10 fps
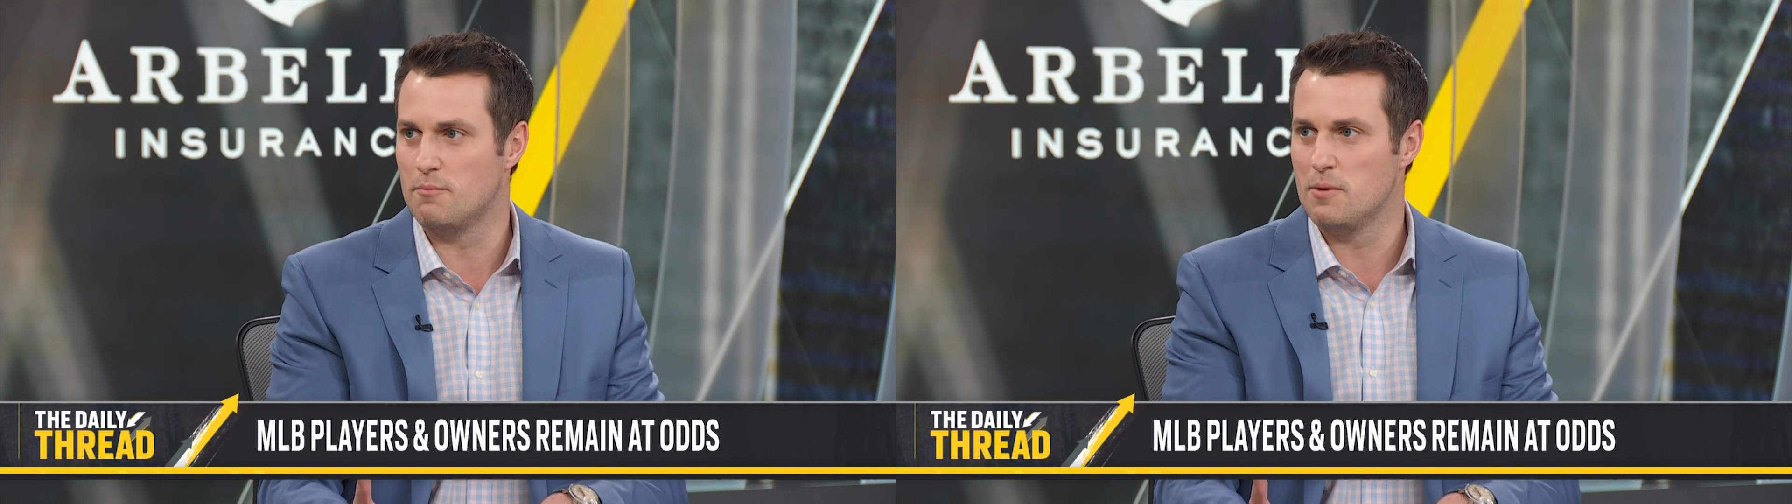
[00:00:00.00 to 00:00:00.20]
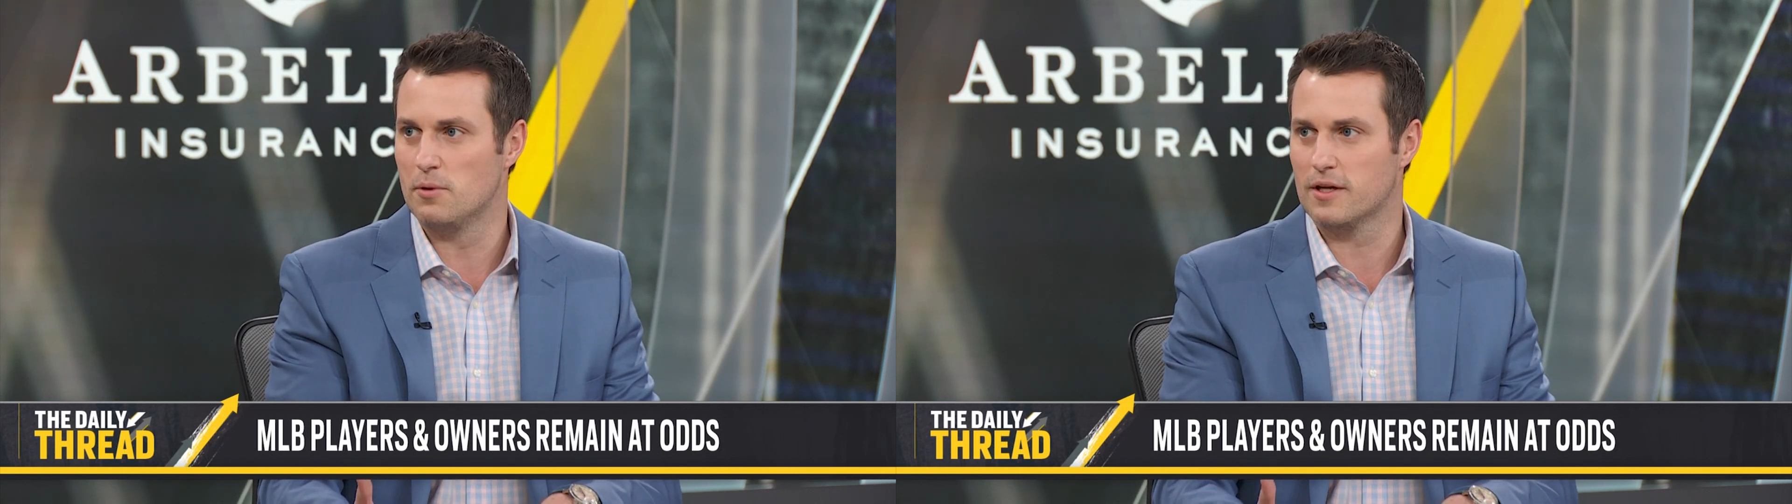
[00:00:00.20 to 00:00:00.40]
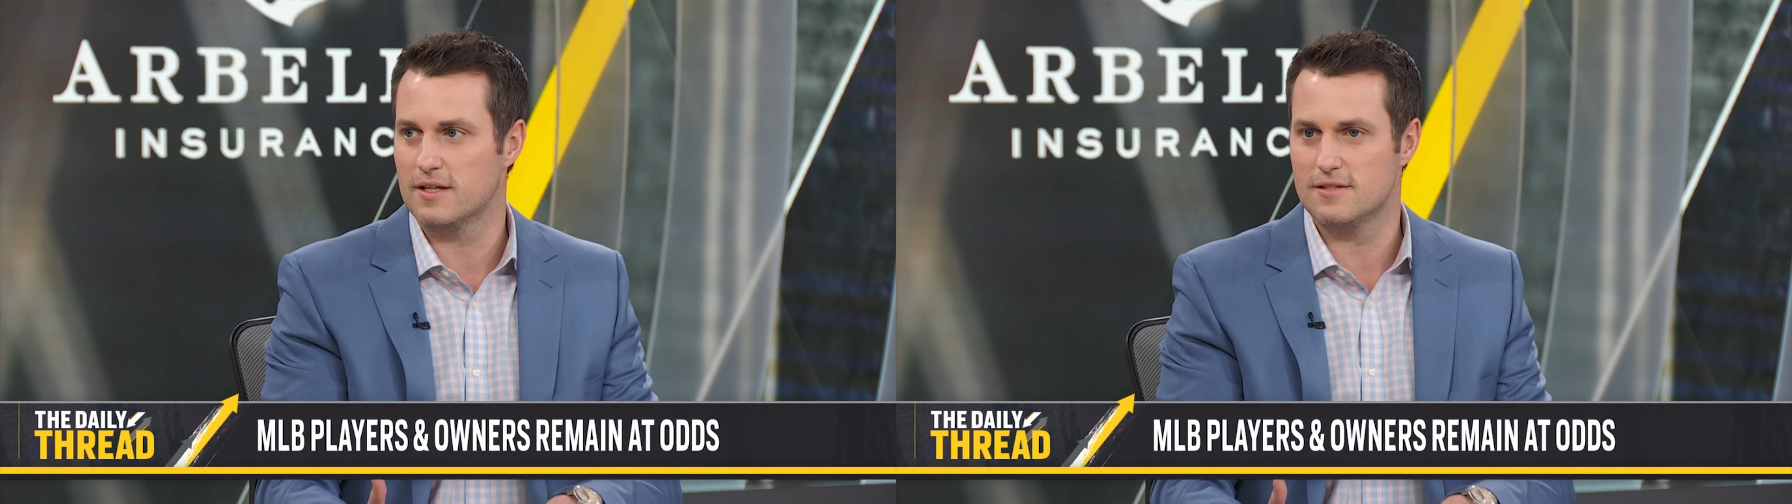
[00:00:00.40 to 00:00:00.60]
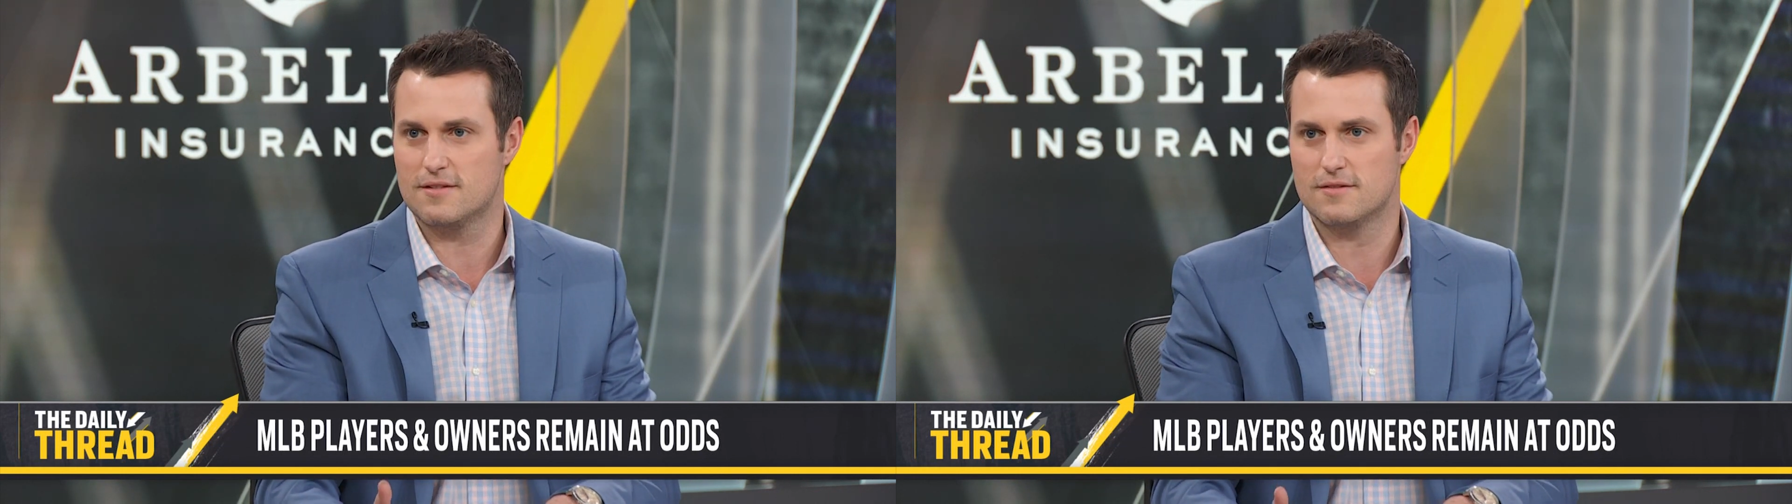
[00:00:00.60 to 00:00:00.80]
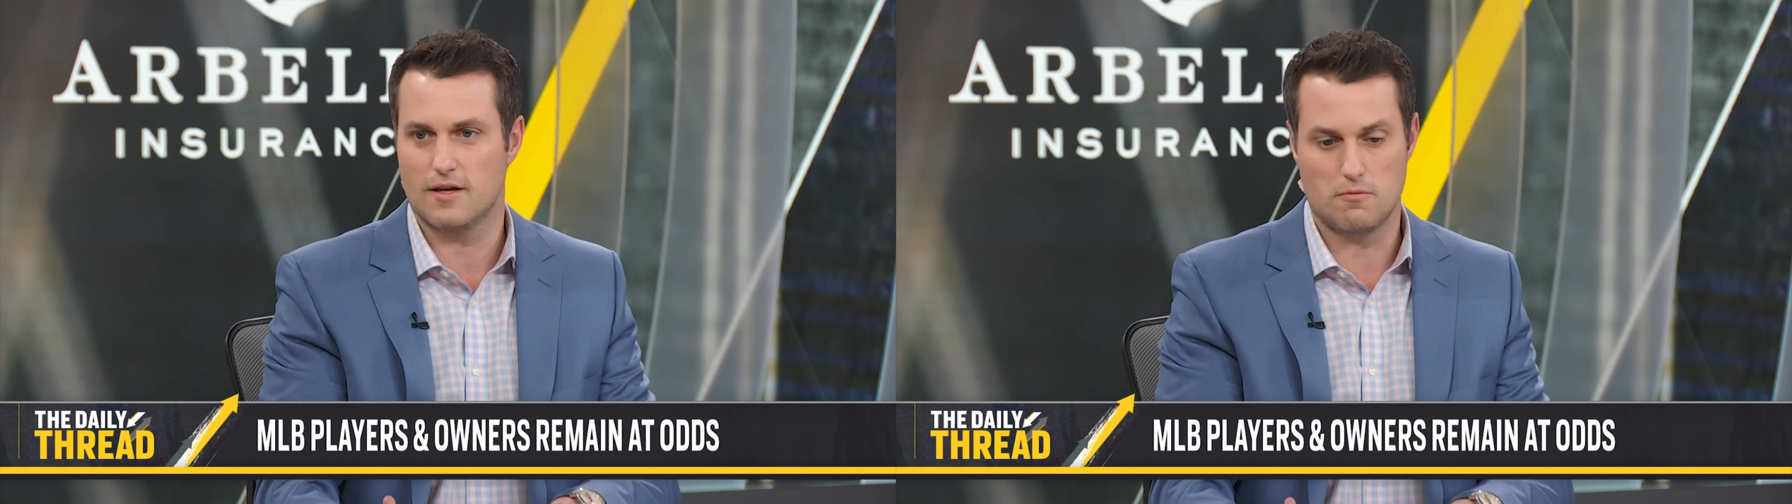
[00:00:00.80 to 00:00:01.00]
people look at this
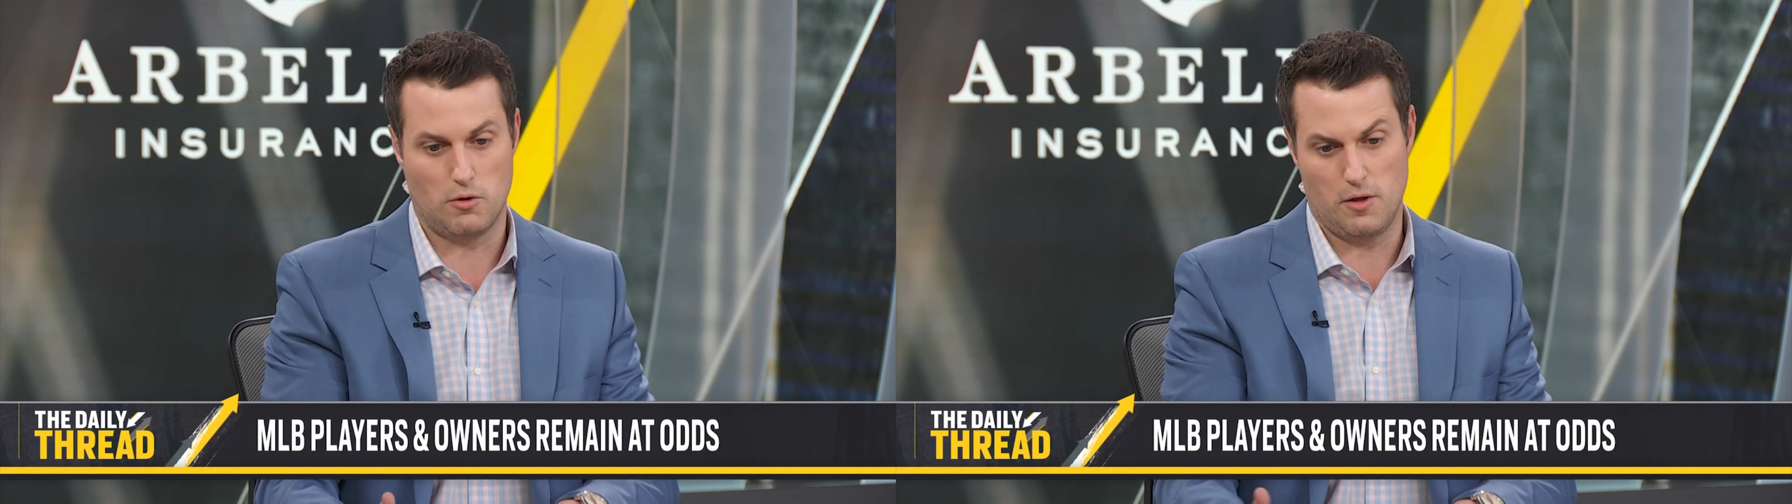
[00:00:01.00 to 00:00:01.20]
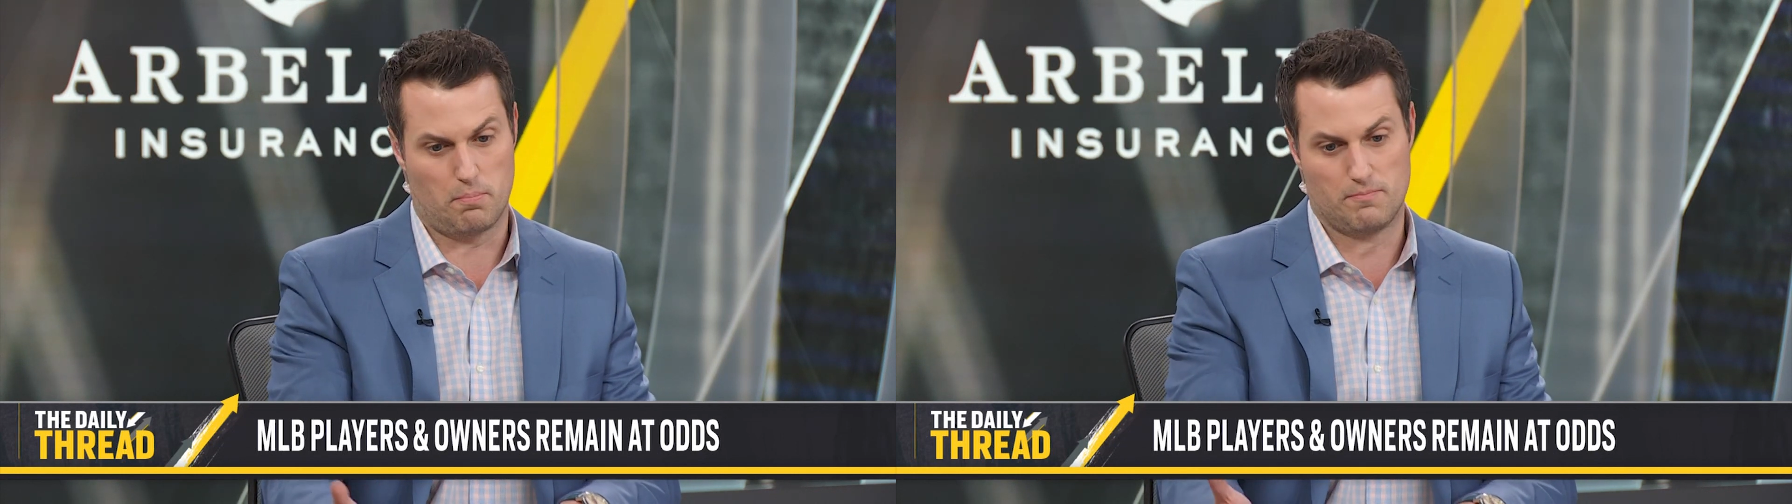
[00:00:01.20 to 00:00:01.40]
and say, well, the,